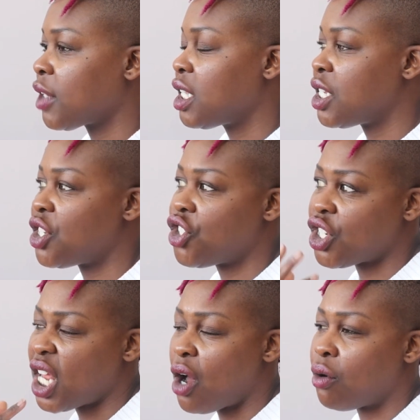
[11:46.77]
This is
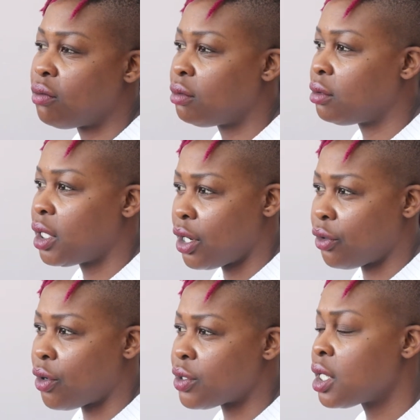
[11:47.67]
just how the hair
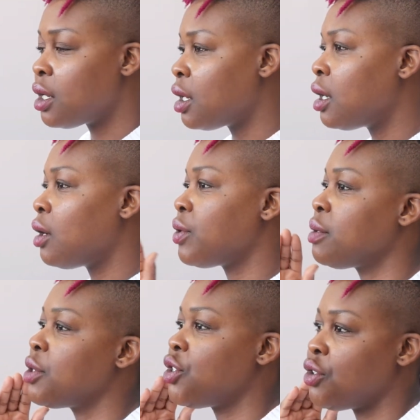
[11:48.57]
grows. Was
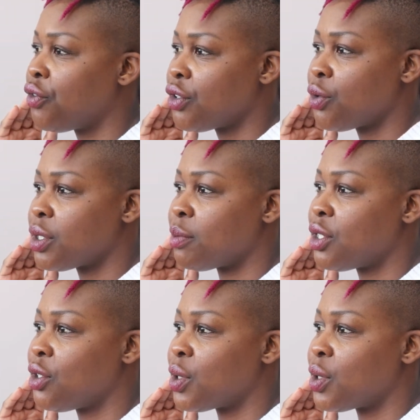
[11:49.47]
it Miss Universe or was it Miss